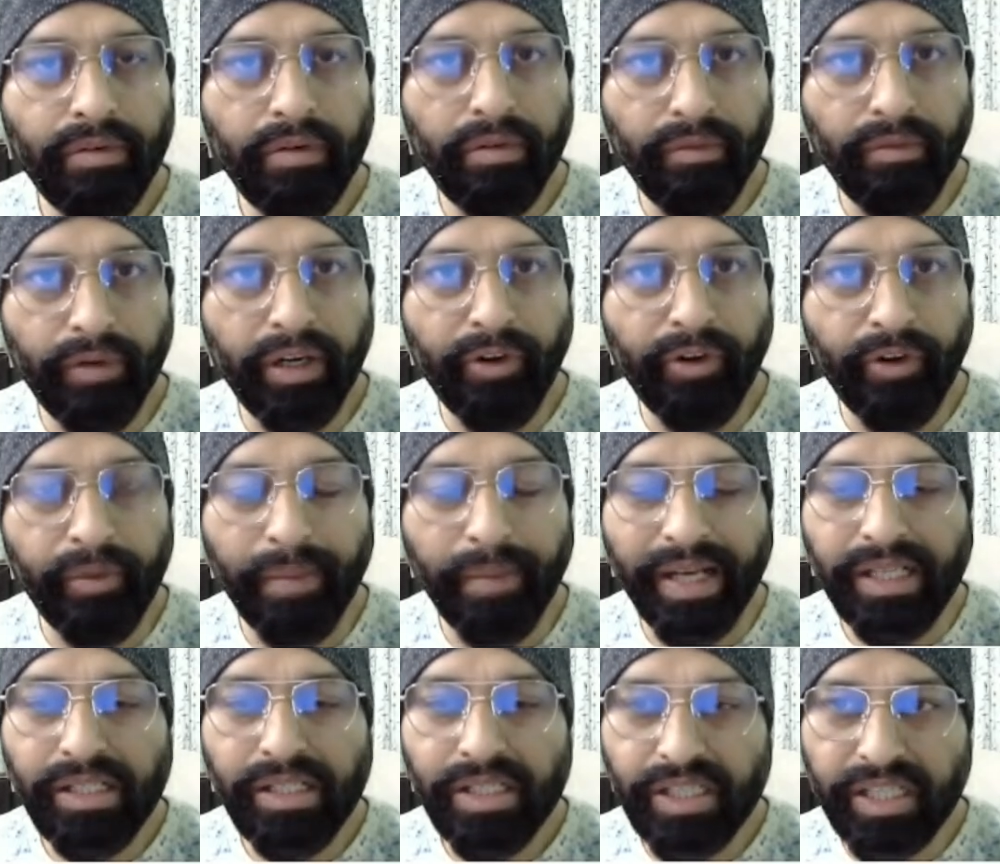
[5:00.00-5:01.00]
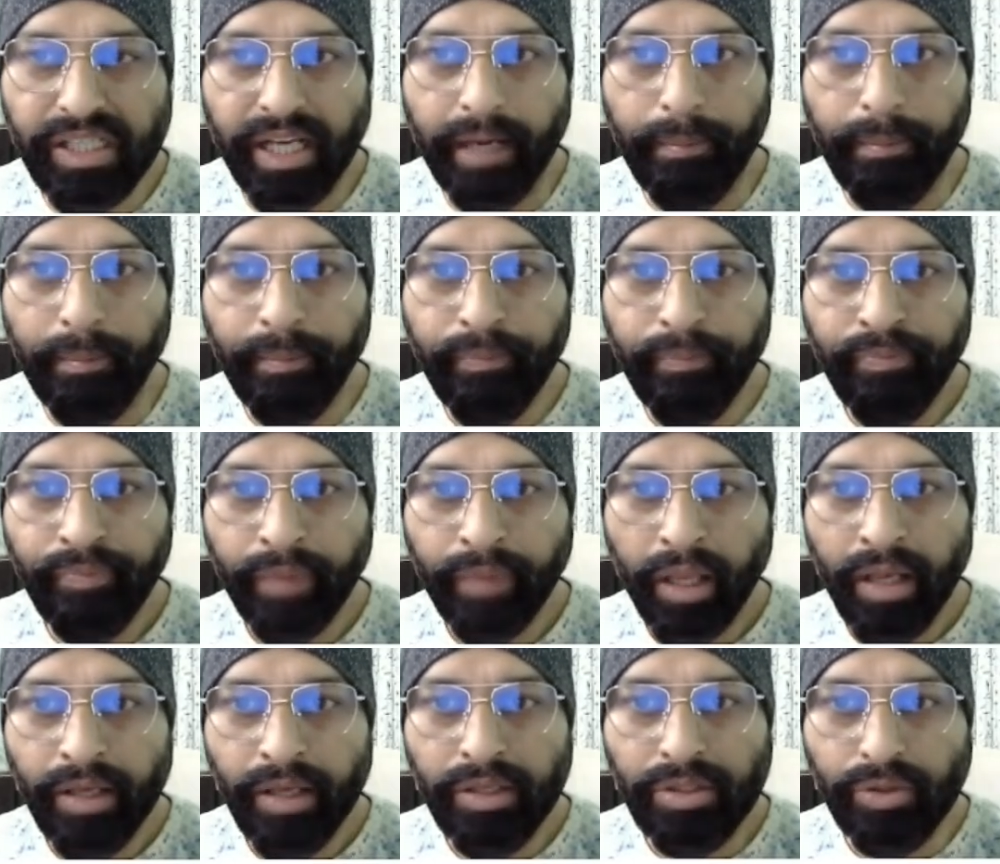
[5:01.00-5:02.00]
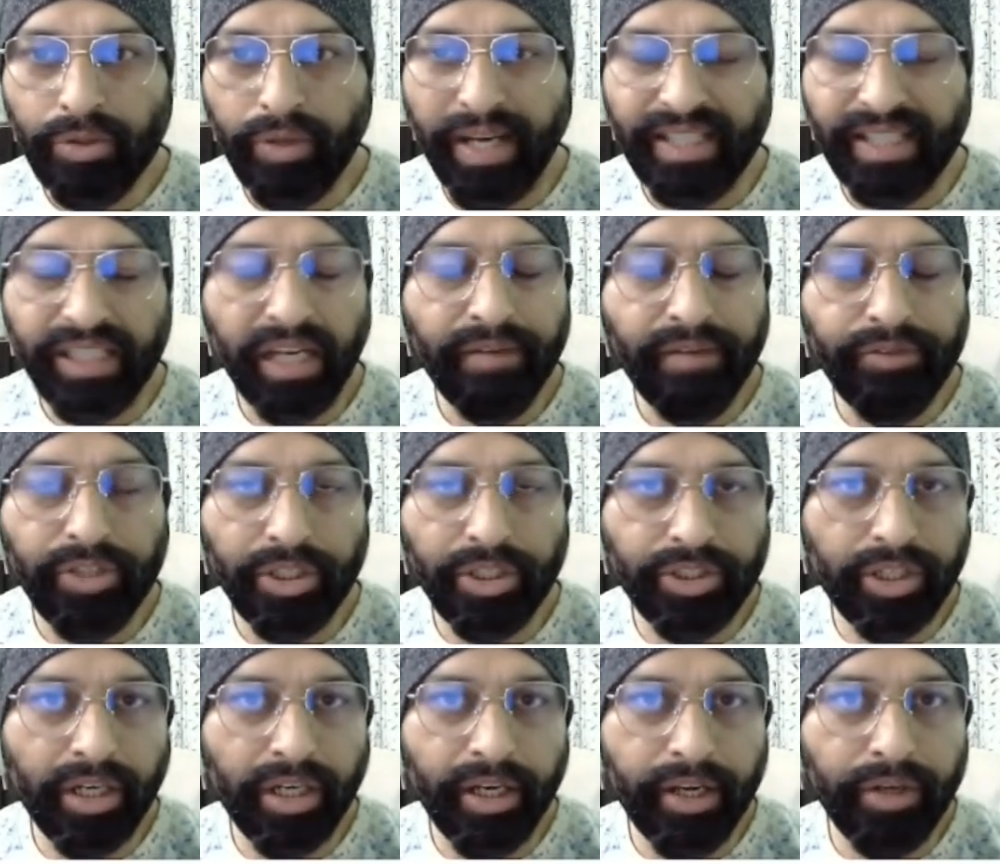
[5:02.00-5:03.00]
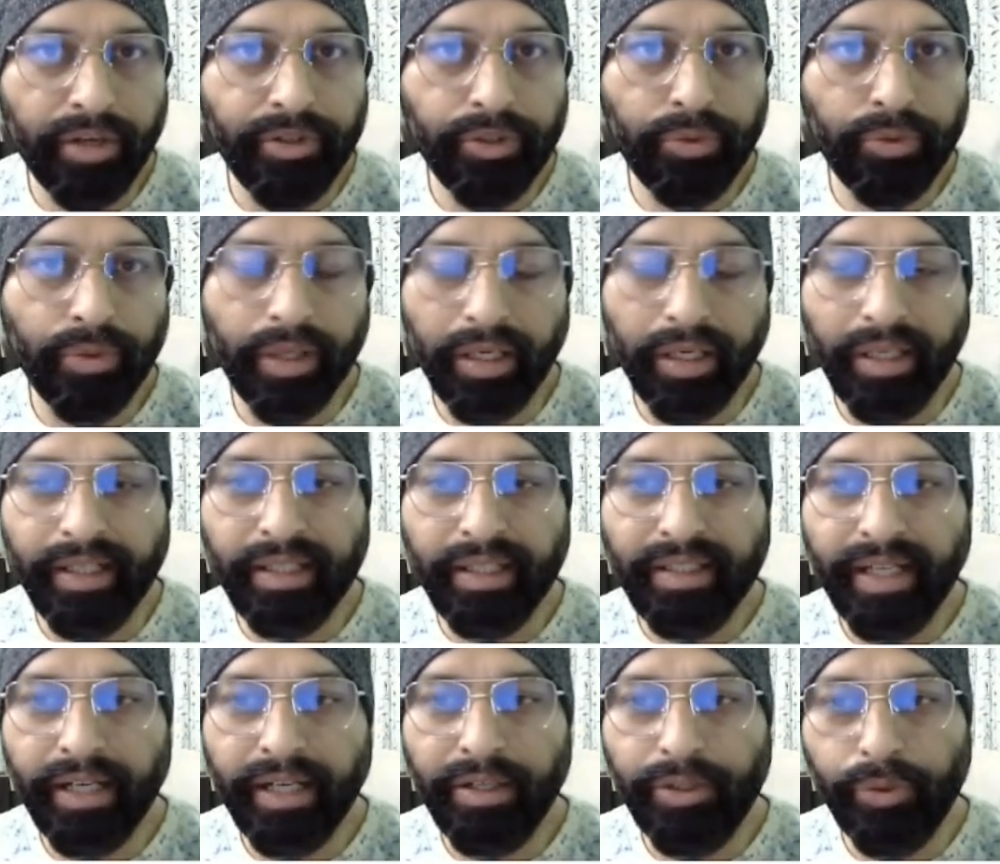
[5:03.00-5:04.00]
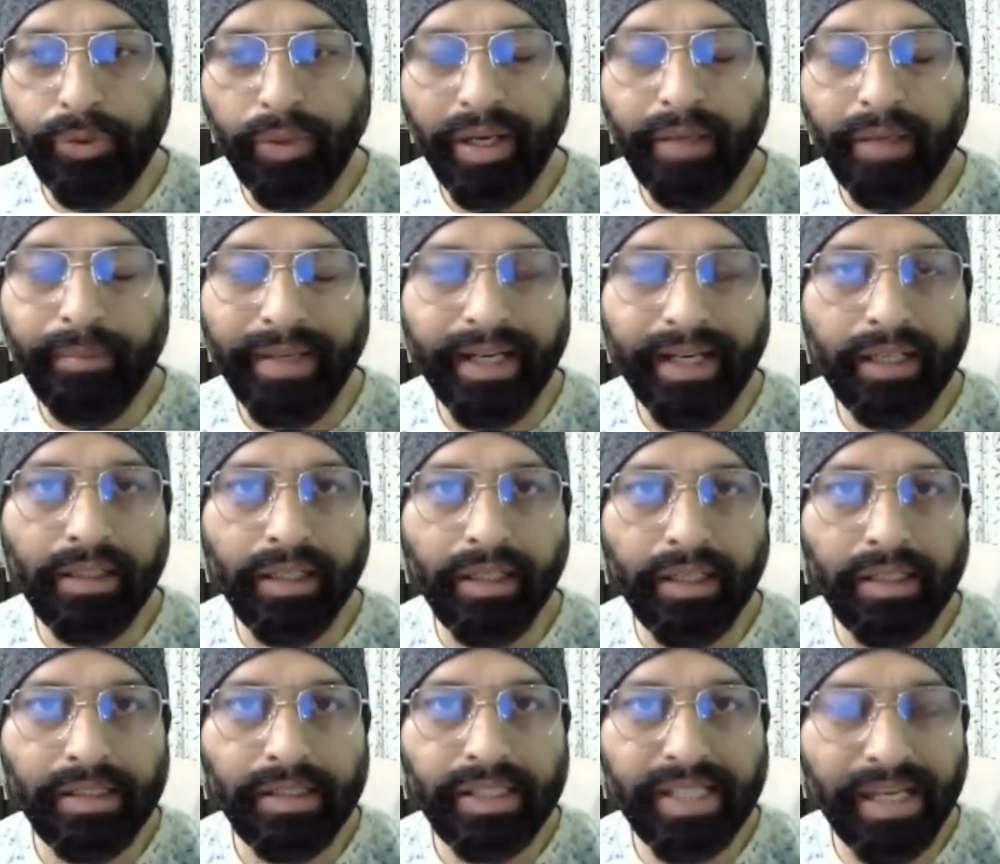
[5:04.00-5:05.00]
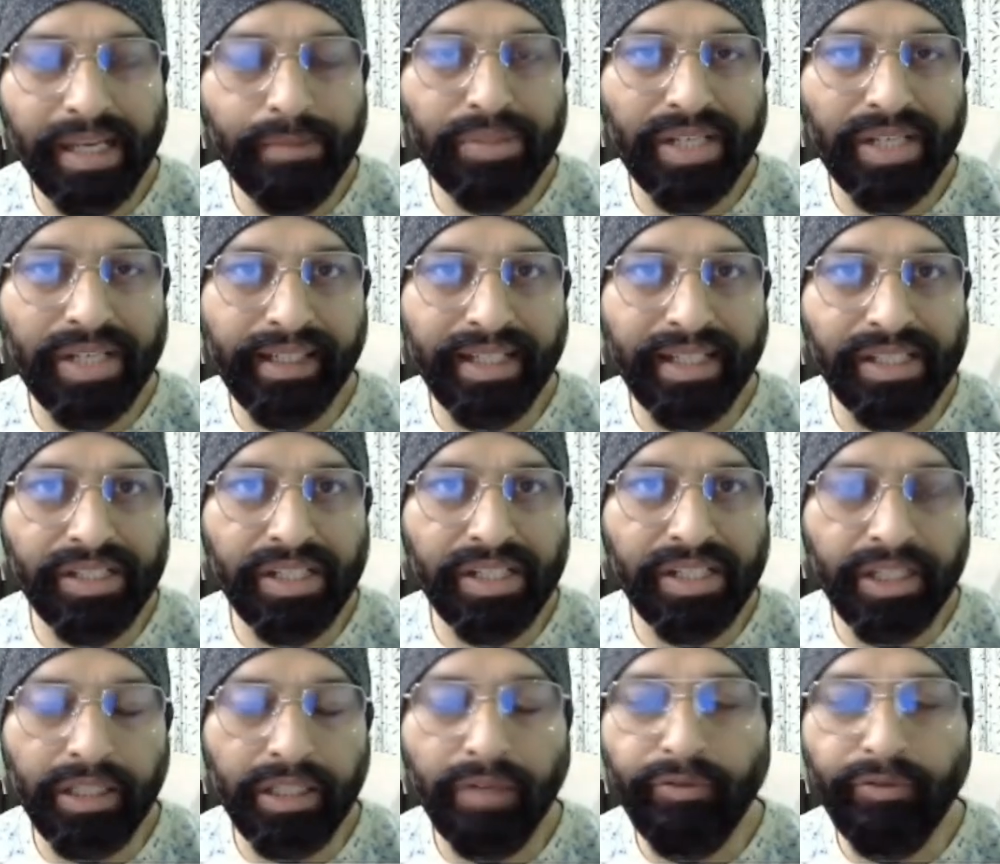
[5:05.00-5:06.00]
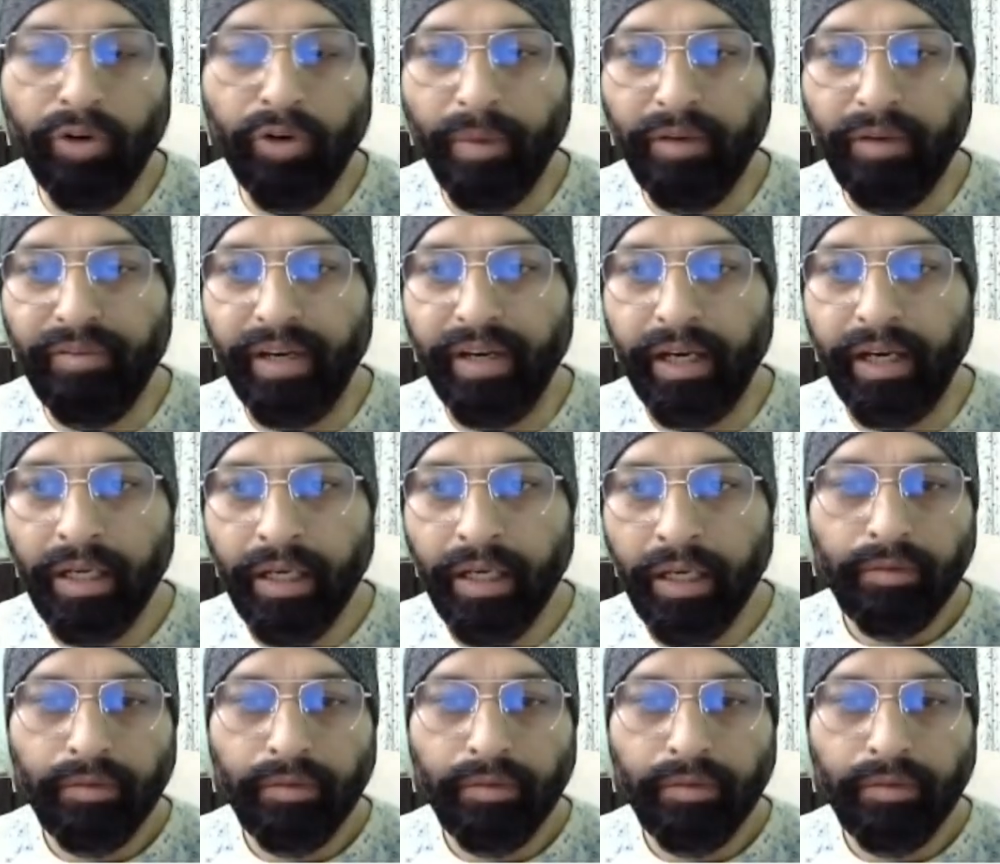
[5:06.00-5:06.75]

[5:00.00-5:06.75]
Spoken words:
will remain same. So as I have just cleared you earlier that you can make the same sentences in the formal way.